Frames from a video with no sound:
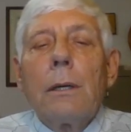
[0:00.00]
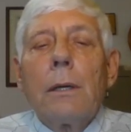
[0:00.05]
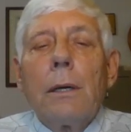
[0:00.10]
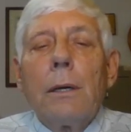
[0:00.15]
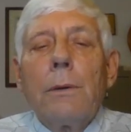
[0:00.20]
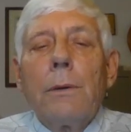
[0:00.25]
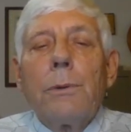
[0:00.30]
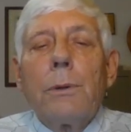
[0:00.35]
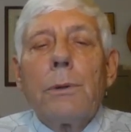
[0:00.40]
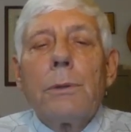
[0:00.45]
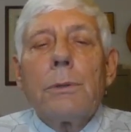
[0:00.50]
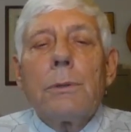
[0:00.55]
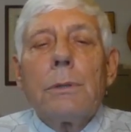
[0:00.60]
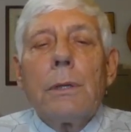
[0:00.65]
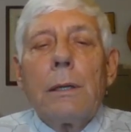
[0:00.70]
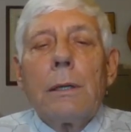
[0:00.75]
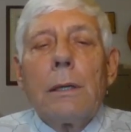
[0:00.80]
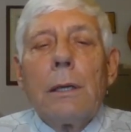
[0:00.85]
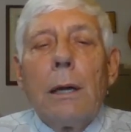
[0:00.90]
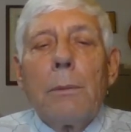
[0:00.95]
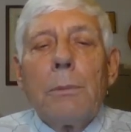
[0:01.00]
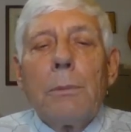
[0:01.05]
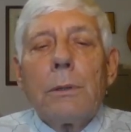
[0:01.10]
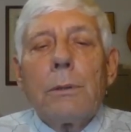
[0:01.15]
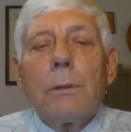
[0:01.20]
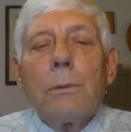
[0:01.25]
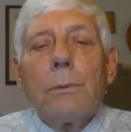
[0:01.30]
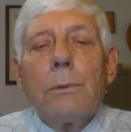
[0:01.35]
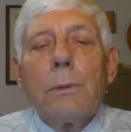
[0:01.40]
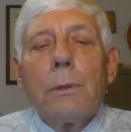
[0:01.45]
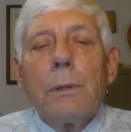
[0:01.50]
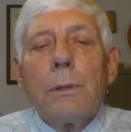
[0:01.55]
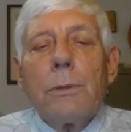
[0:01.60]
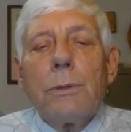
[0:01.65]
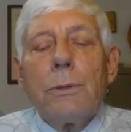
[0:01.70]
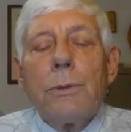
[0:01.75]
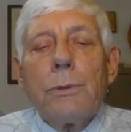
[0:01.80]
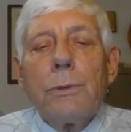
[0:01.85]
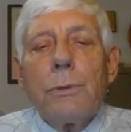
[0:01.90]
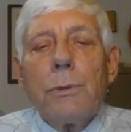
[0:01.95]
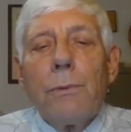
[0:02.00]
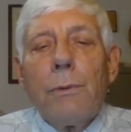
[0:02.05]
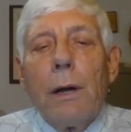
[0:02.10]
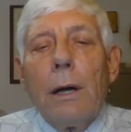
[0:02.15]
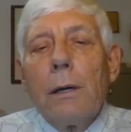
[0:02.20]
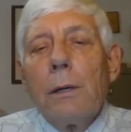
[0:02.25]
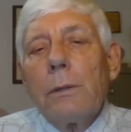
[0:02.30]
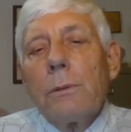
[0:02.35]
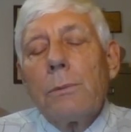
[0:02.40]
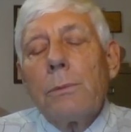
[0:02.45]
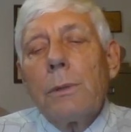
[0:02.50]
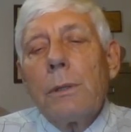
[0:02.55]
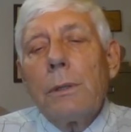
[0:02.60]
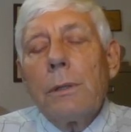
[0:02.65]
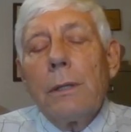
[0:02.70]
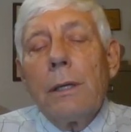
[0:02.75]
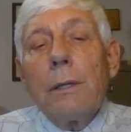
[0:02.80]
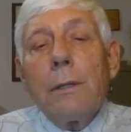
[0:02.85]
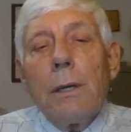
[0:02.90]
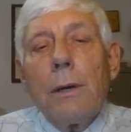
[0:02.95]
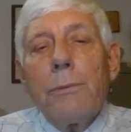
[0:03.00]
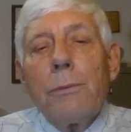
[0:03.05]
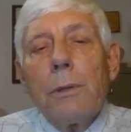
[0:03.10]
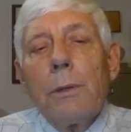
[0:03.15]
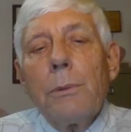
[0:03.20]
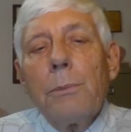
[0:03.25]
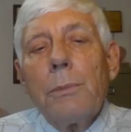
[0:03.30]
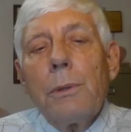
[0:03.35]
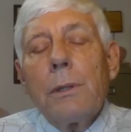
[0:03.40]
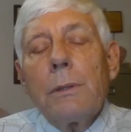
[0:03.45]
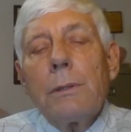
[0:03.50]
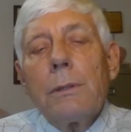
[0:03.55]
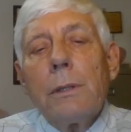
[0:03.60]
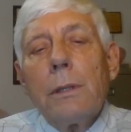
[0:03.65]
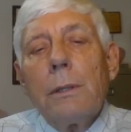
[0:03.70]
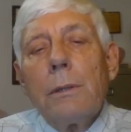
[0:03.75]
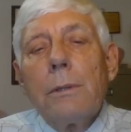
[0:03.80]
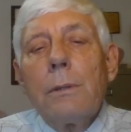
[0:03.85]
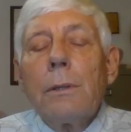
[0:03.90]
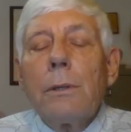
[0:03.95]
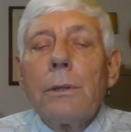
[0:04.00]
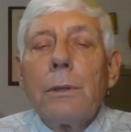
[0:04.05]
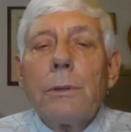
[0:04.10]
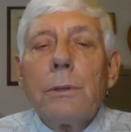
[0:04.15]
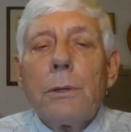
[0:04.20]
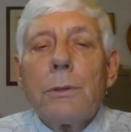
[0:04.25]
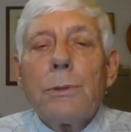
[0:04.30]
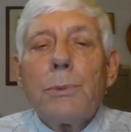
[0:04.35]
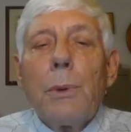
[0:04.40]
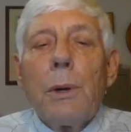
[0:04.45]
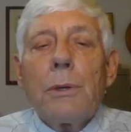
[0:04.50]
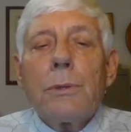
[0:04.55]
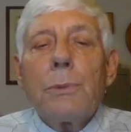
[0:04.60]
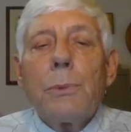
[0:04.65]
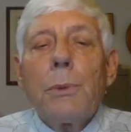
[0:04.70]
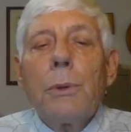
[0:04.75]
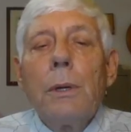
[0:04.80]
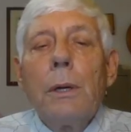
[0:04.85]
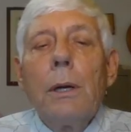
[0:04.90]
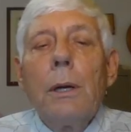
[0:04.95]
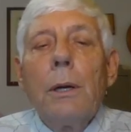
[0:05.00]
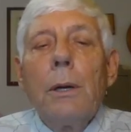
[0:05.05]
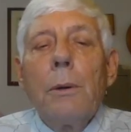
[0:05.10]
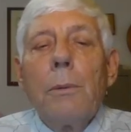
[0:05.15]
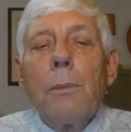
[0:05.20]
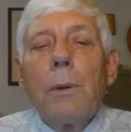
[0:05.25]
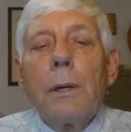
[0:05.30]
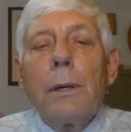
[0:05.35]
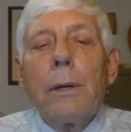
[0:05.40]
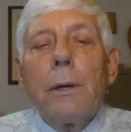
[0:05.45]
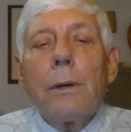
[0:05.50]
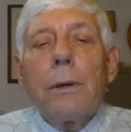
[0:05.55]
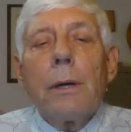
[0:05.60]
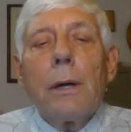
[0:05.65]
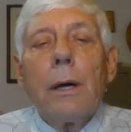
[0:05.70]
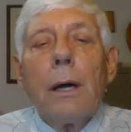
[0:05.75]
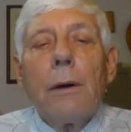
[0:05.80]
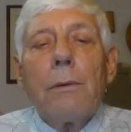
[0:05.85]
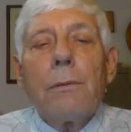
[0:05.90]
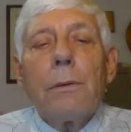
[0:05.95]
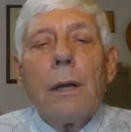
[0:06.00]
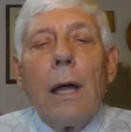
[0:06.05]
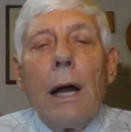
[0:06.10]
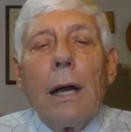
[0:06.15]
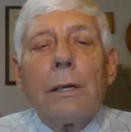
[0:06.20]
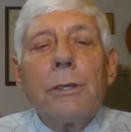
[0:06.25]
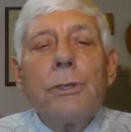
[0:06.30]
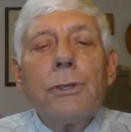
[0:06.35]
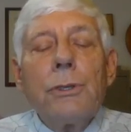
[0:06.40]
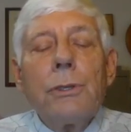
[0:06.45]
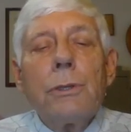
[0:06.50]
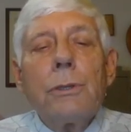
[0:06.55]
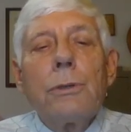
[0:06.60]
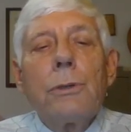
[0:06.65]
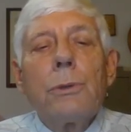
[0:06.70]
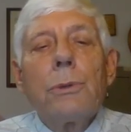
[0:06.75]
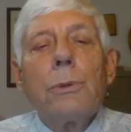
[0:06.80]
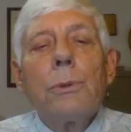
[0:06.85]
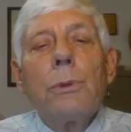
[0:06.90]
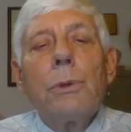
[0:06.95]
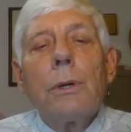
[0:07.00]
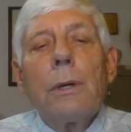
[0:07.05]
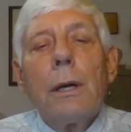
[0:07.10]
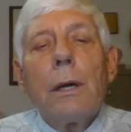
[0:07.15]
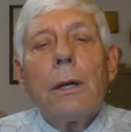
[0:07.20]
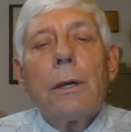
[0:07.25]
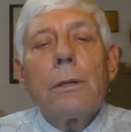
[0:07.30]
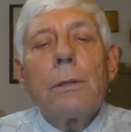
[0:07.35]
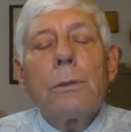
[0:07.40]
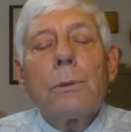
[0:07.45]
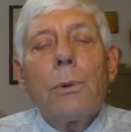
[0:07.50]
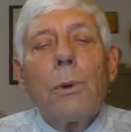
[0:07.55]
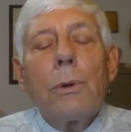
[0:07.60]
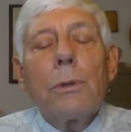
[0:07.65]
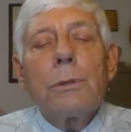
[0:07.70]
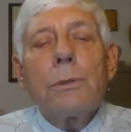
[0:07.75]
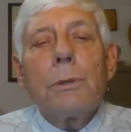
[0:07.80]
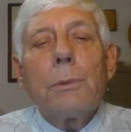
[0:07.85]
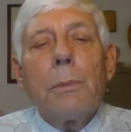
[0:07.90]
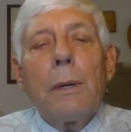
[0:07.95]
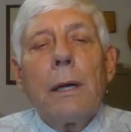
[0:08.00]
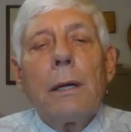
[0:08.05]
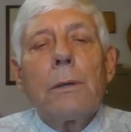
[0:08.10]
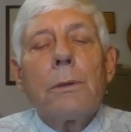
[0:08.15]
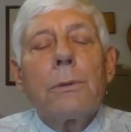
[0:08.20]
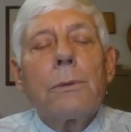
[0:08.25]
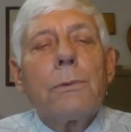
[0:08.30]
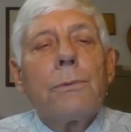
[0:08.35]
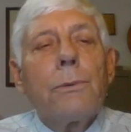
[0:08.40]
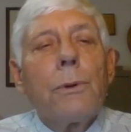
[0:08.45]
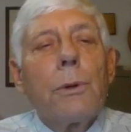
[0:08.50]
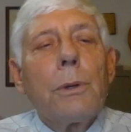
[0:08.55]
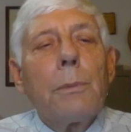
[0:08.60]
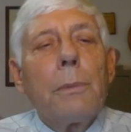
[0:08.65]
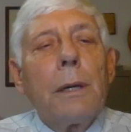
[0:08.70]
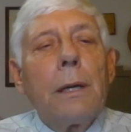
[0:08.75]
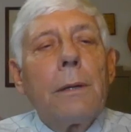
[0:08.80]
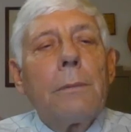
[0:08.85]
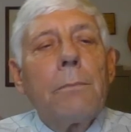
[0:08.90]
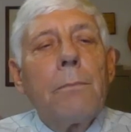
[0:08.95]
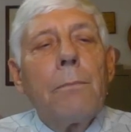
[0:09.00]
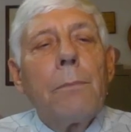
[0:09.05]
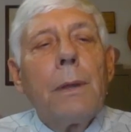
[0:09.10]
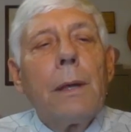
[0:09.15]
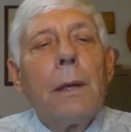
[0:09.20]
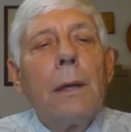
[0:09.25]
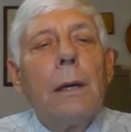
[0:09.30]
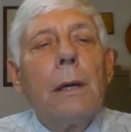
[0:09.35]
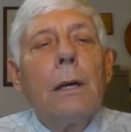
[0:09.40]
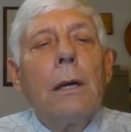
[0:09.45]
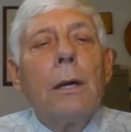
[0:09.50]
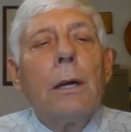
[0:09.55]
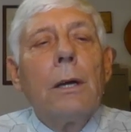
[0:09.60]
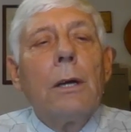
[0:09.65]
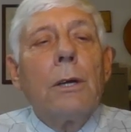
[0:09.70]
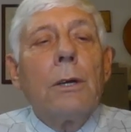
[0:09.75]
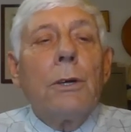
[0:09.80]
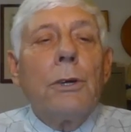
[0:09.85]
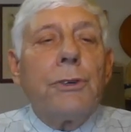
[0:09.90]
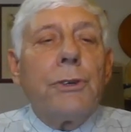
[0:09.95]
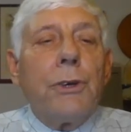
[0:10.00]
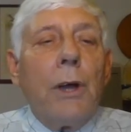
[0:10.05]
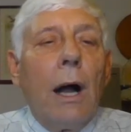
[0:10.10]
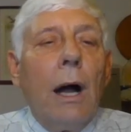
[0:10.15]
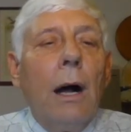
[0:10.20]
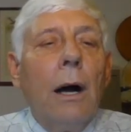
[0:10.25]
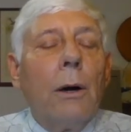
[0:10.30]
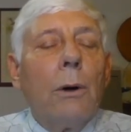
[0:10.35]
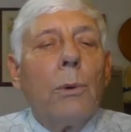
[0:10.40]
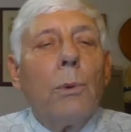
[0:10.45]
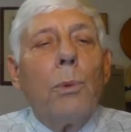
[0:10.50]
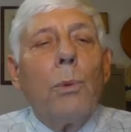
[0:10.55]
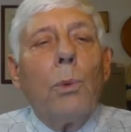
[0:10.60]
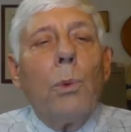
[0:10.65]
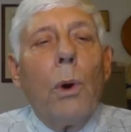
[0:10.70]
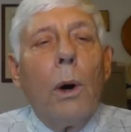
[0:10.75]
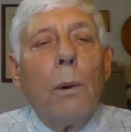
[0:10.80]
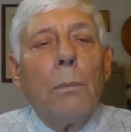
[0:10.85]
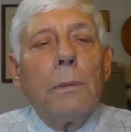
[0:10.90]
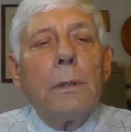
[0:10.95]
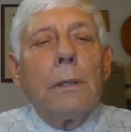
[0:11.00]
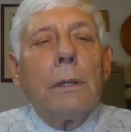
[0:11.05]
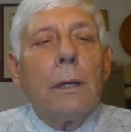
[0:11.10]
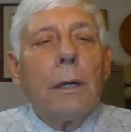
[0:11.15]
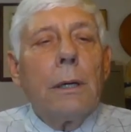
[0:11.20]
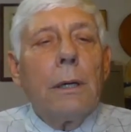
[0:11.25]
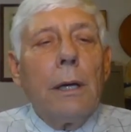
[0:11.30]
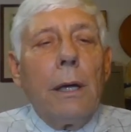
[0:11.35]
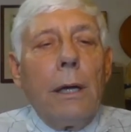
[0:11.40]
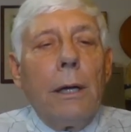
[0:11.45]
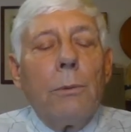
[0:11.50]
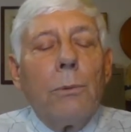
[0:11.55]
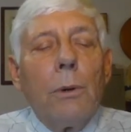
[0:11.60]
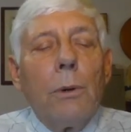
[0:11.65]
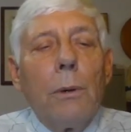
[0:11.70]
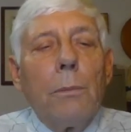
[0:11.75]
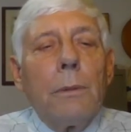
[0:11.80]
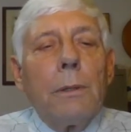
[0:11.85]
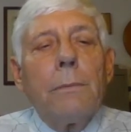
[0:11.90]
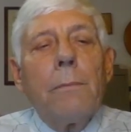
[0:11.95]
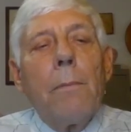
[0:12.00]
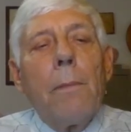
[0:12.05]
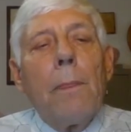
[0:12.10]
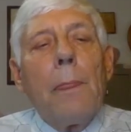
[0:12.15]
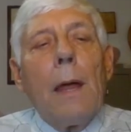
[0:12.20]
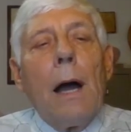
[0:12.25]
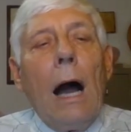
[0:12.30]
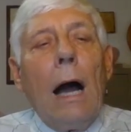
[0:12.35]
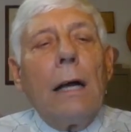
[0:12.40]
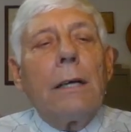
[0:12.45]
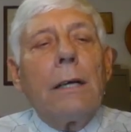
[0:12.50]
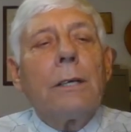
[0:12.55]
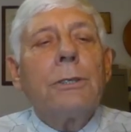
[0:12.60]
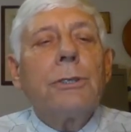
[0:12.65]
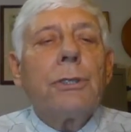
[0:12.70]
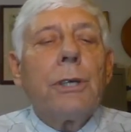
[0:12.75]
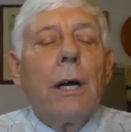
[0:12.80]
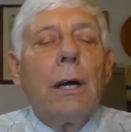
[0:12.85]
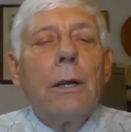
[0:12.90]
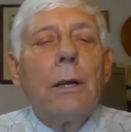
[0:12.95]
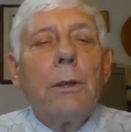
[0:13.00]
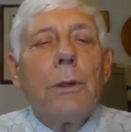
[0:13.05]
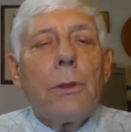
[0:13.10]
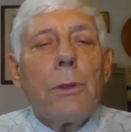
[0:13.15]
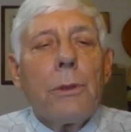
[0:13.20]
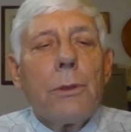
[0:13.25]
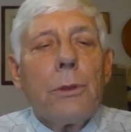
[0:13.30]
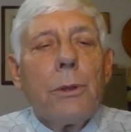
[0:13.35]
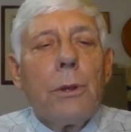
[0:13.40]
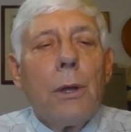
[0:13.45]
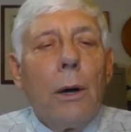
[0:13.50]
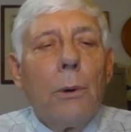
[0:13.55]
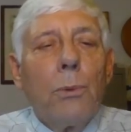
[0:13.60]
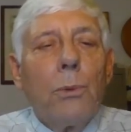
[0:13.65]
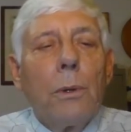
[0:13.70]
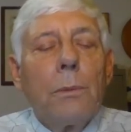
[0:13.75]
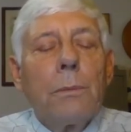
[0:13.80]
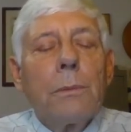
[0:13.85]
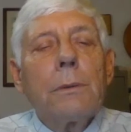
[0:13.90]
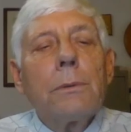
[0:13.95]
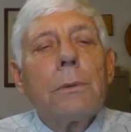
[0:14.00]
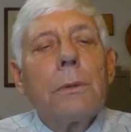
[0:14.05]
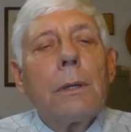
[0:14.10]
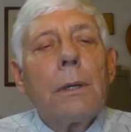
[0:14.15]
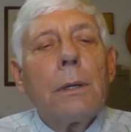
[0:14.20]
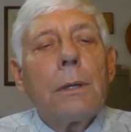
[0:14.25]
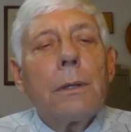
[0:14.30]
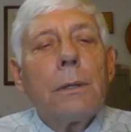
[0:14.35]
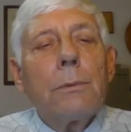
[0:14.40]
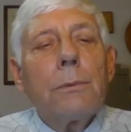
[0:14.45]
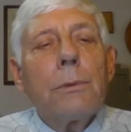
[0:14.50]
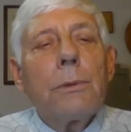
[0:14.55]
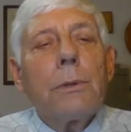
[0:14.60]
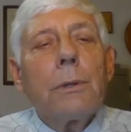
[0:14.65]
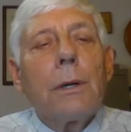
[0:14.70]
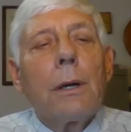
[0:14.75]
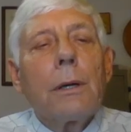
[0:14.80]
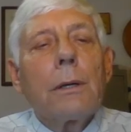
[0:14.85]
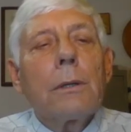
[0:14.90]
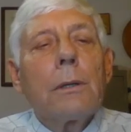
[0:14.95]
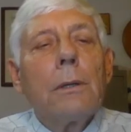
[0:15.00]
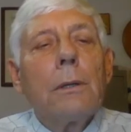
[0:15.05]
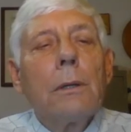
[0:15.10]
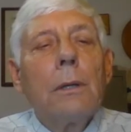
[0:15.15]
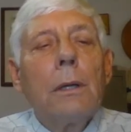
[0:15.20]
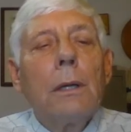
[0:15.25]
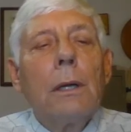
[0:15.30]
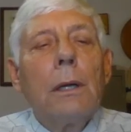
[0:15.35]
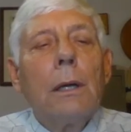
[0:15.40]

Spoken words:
If you just had lamet with a shava, it would be indefinite, but I think that's possible. But here you have la ish, to, towards the man or for the man. Isha, woman, a woman. Ha Isha, the woman, again with an article.